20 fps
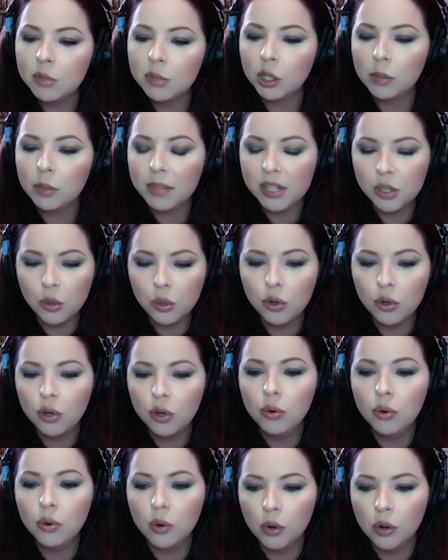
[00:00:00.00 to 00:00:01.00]
going to be so
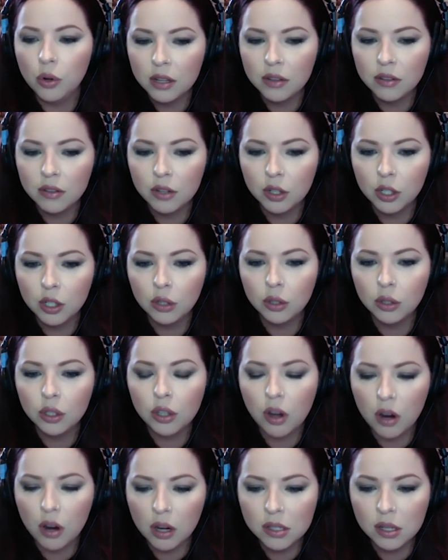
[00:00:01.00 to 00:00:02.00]
cool. They're going to look
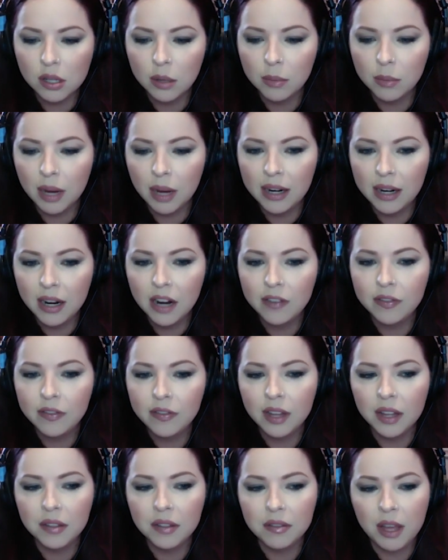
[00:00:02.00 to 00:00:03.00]
awesome enough
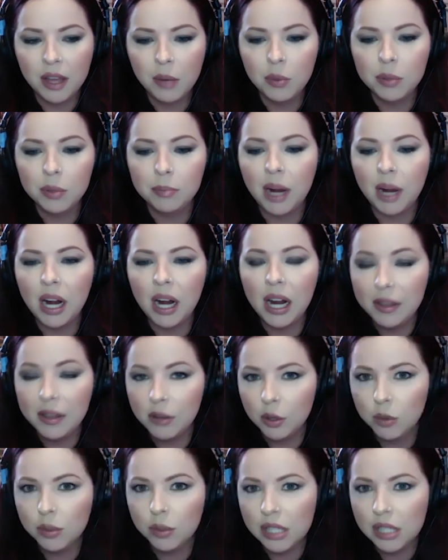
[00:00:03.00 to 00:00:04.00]
that they would buy
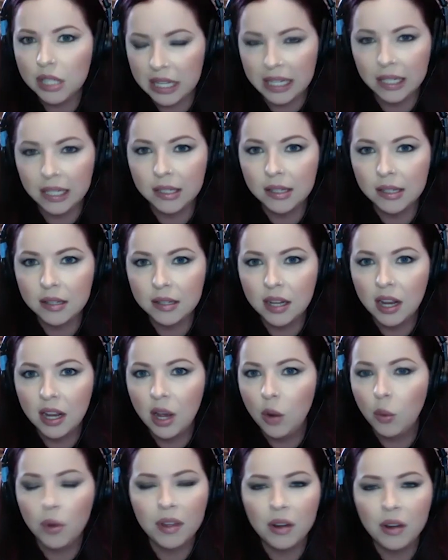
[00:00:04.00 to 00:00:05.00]
those things
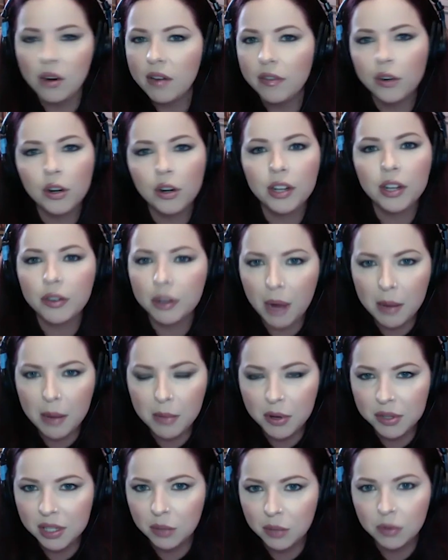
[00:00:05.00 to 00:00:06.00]
without ever hearing my
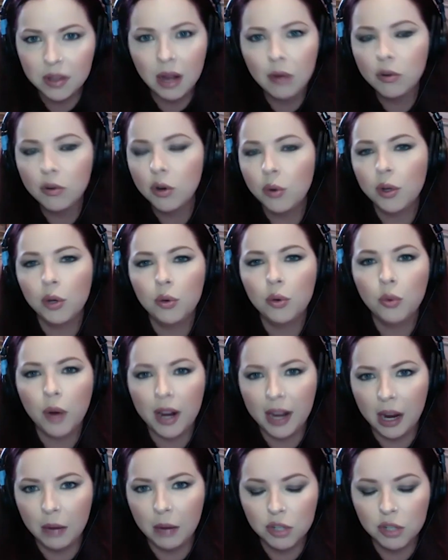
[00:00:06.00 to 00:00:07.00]
music, without knowing who
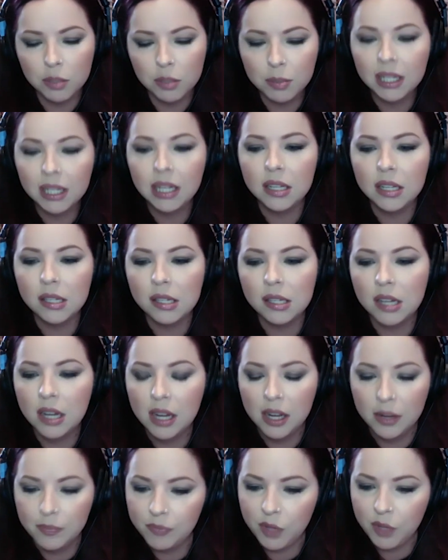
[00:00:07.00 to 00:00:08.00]
I am, just because,
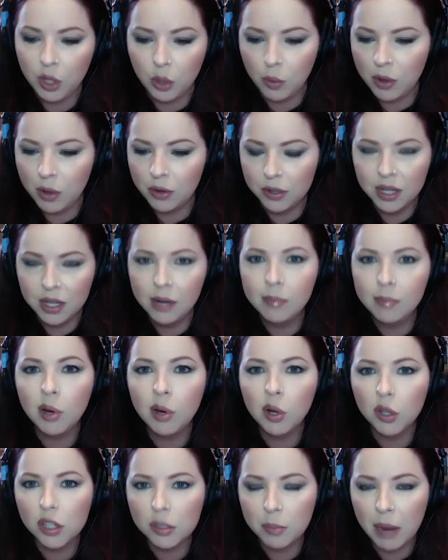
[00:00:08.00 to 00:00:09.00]
you know, whether it's an
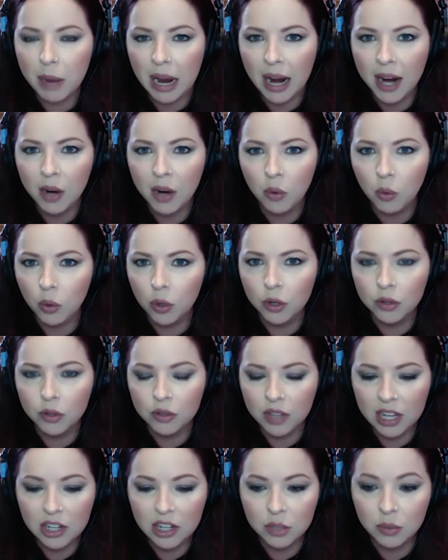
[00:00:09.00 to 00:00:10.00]
impulse buy or
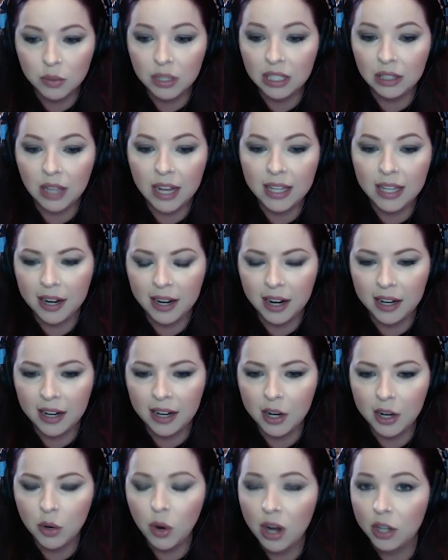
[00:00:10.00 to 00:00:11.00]
they just really like it and
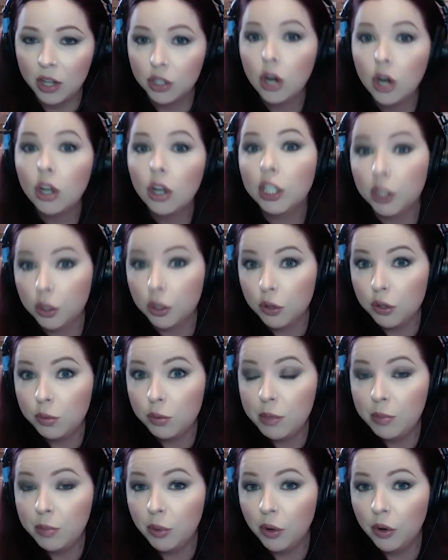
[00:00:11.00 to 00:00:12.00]
I know how to target those
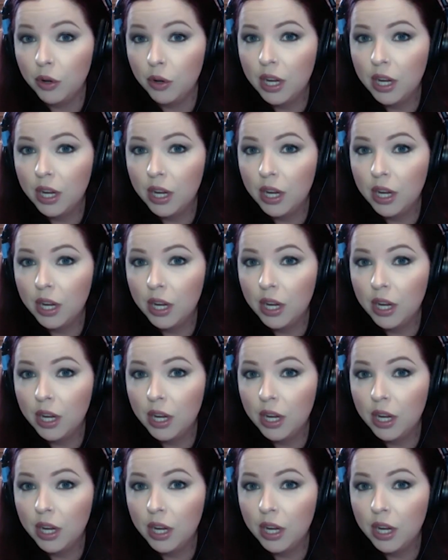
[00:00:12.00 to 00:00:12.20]
people.